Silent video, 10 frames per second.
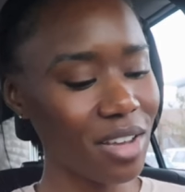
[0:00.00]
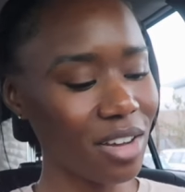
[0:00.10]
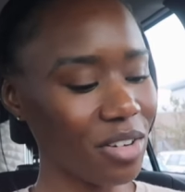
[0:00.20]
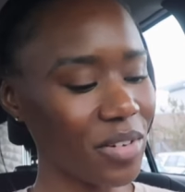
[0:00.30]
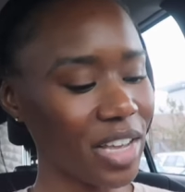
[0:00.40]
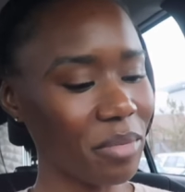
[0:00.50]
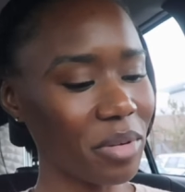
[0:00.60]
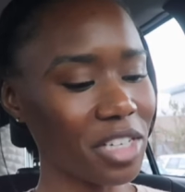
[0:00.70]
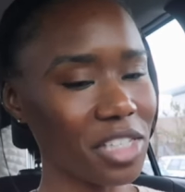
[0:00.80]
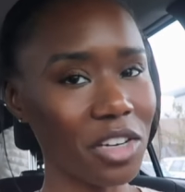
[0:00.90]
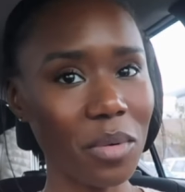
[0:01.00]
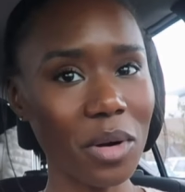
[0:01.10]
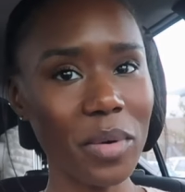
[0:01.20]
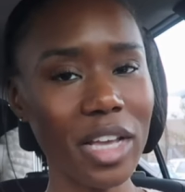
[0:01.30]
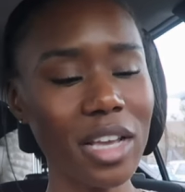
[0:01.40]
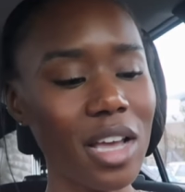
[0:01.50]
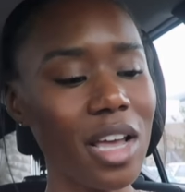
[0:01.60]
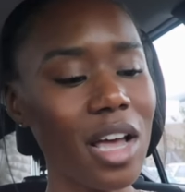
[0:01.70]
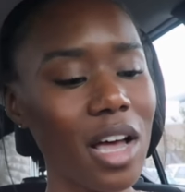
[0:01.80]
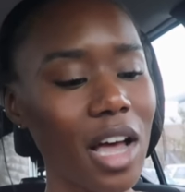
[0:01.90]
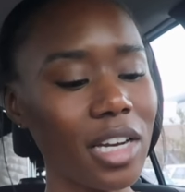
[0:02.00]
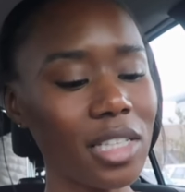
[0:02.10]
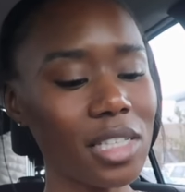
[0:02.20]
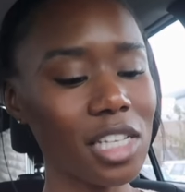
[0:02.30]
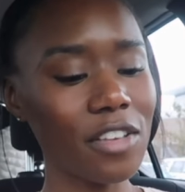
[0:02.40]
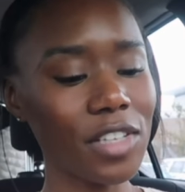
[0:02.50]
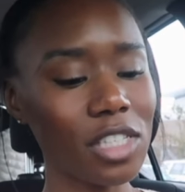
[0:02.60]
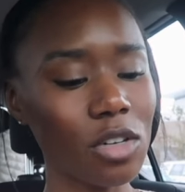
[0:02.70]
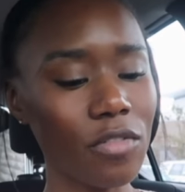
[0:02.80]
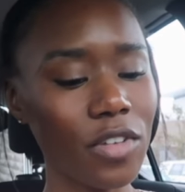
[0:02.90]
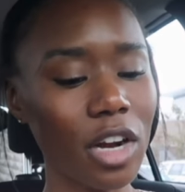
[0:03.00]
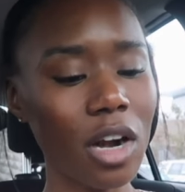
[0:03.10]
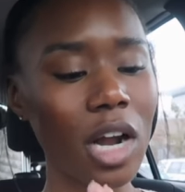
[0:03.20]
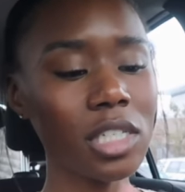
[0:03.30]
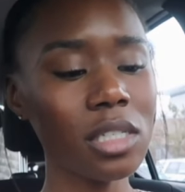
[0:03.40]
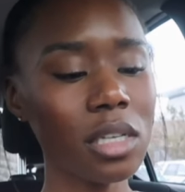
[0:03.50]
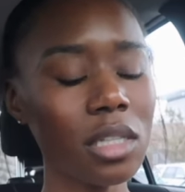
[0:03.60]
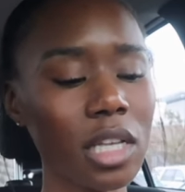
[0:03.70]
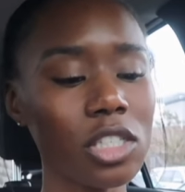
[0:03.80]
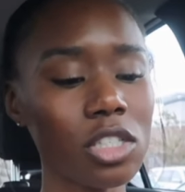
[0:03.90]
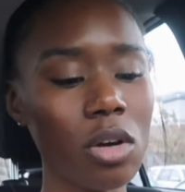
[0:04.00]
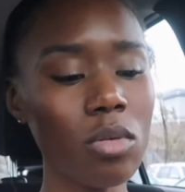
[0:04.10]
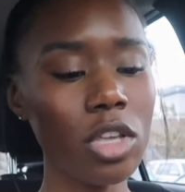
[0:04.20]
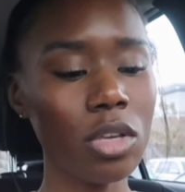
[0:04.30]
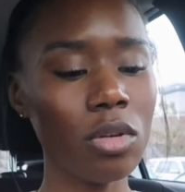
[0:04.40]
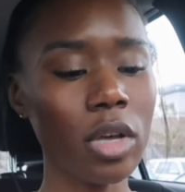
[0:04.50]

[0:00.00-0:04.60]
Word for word: Oh wait, I'm putting this in the wrong way. I need to see if it still fit her. I just think that's so cute.